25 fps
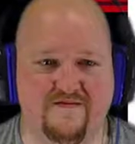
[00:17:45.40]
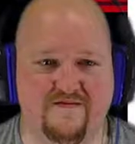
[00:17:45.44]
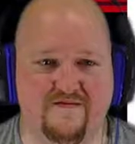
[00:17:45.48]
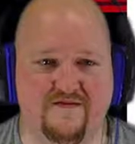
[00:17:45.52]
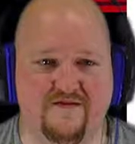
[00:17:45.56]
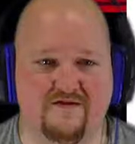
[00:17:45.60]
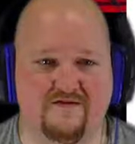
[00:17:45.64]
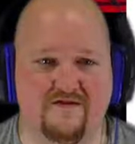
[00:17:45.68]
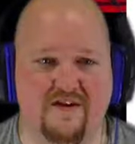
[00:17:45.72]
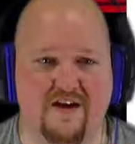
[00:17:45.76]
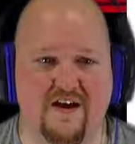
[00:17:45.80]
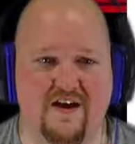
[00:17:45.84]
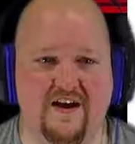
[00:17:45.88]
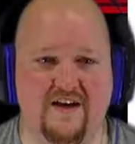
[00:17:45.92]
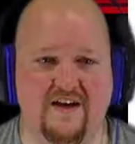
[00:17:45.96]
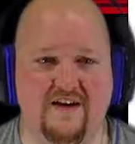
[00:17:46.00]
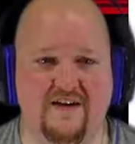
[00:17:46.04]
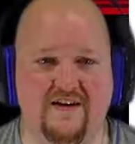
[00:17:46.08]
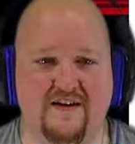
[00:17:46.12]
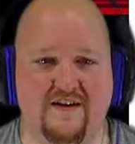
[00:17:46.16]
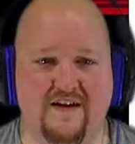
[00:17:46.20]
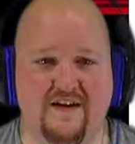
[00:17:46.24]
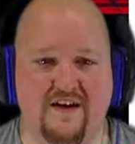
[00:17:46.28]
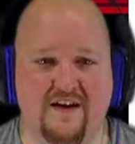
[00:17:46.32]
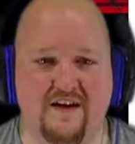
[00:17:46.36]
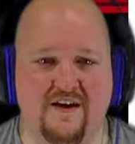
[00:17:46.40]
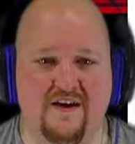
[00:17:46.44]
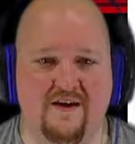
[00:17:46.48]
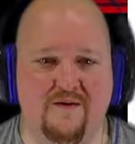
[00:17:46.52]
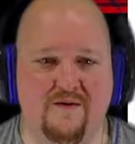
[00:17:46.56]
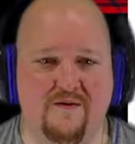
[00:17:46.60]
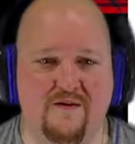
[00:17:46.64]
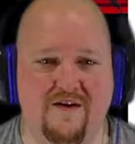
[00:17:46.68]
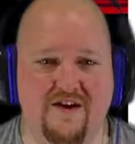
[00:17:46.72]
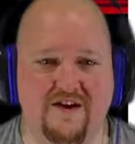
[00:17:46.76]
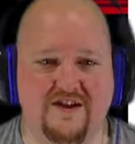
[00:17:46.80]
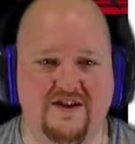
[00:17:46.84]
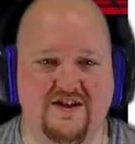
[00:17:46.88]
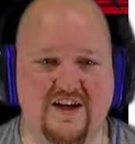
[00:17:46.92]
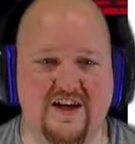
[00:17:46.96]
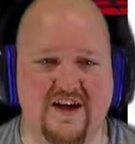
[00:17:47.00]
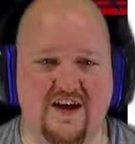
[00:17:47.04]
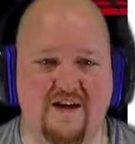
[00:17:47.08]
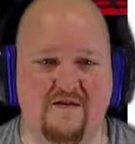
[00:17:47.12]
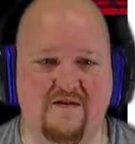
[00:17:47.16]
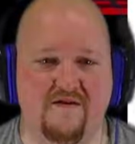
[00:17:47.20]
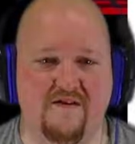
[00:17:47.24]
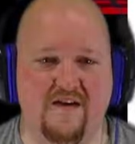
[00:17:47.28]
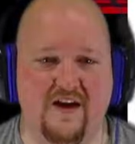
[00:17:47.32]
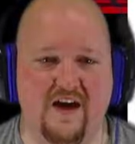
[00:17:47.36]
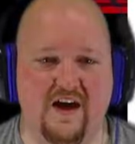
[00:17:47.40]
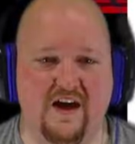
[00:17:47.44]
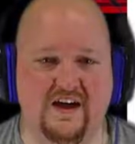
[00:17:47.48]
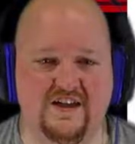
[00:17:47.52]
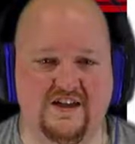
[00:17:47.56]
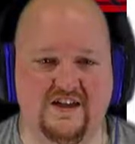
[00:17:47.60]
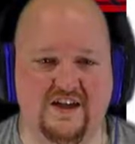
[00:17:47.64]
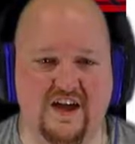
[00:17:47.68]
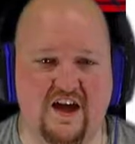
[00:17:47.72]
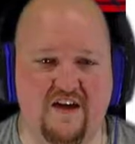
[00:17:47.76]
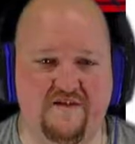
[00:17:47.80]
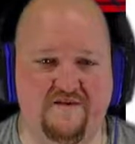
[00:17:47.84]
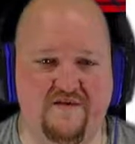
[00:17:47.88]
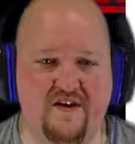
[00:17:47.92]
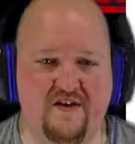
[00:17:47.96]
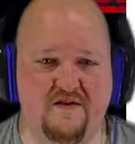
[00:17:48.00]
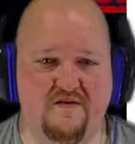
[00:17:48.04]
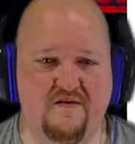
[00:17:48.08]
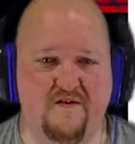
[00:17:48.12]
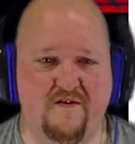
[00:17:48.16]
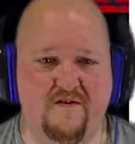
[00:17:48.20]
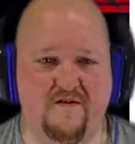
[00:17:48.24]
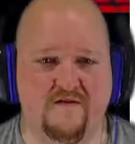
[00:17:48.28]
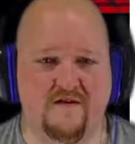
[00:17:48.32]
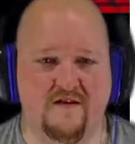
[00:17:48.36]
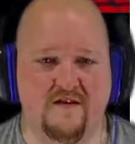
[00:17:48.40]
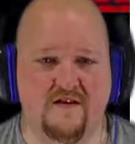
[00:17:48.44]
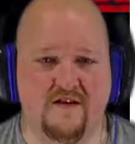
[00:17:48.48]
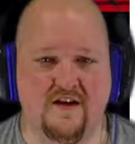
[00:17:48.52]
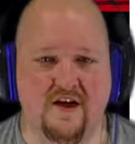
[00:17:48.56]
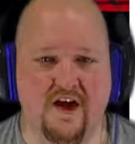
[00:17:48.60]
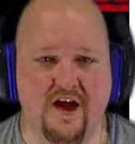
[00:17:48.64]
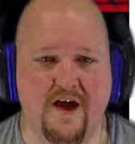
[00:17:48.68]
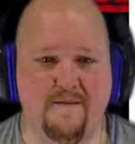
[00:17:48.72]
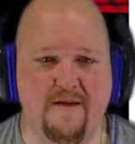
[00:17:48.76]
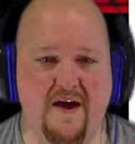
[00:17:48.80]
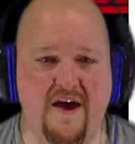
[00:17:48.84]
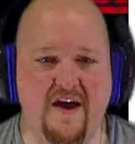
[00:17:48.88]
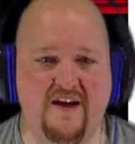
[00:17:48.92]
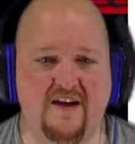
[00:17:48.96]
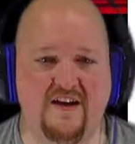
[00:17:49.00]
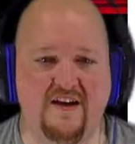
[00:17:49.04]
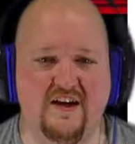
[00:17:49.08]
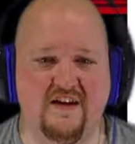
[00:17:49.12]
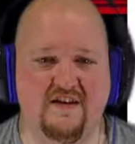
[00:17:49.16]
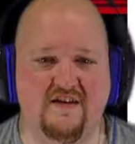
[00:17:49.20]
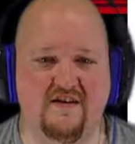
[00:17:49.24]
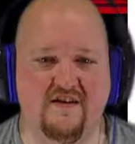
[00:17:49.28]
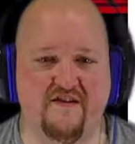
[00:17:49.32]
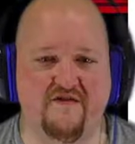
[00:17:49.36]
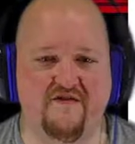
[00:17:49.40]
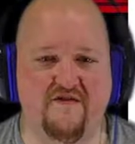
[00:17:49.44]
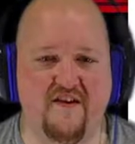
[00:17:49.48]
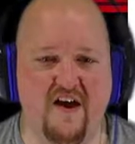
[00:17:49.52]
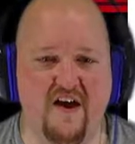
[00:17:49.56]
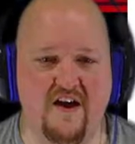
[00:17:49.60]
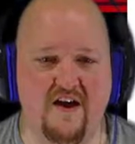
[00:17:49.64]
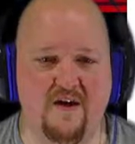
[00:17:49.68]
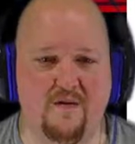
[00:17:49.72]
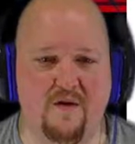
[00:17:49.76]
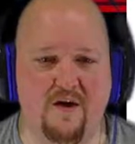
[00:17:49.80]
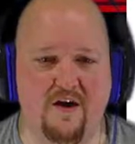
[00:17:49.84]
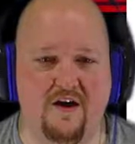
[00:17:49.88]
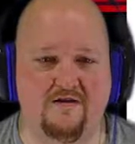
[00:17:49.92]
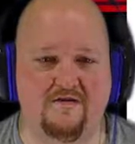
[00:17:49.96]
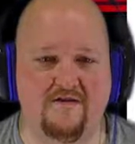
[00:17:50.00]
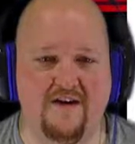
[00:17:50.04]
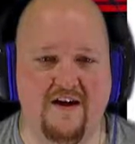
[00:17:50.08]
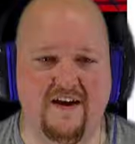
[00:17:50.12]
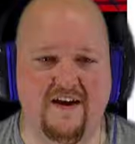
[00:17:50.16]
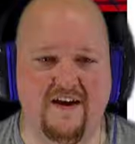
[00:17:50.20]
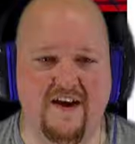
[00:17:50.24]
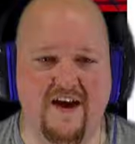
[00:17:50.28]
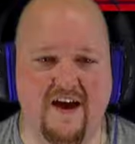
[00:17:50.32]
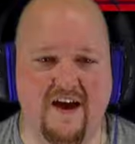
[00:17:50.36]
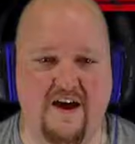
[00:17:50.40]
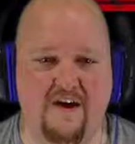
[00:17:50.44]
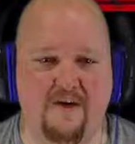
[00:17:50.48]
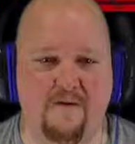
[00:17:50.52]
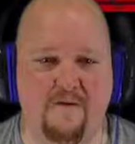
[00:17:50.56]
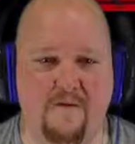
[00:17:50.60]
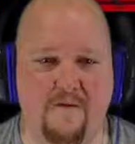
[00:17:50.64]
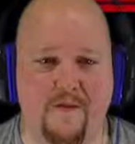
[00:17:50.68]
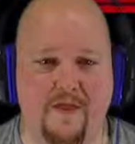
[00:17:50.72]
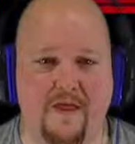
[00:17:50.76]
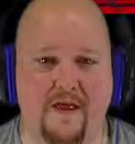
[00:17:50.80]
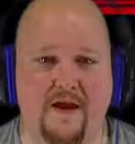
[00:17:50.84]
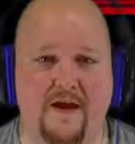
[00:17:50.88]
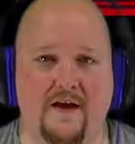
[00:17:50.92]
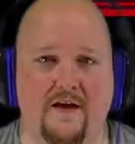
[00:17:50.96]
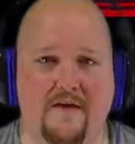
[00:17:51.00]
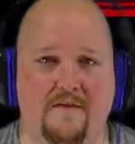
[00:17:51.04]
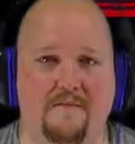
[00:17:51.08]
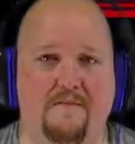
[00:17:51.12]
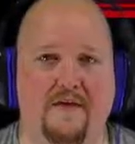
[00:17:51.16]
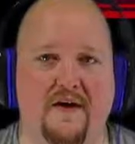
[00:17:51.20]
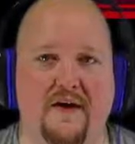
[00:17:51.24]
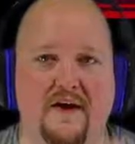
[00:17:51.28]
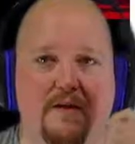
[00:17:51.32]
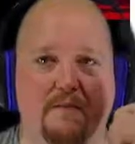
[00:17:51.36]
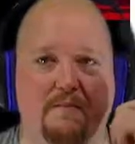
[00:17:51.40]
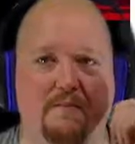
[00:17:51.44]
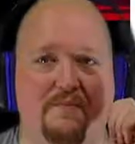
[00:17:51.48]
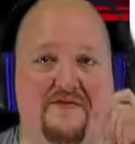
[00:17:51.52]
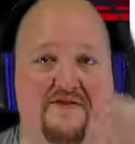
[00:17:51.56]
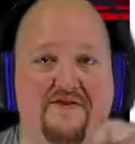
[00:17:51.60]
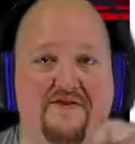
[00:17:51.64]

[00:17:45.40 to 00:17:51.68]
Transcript: Ring. Watch out! I'll save you! I'm hacking into the firewall right now! But um...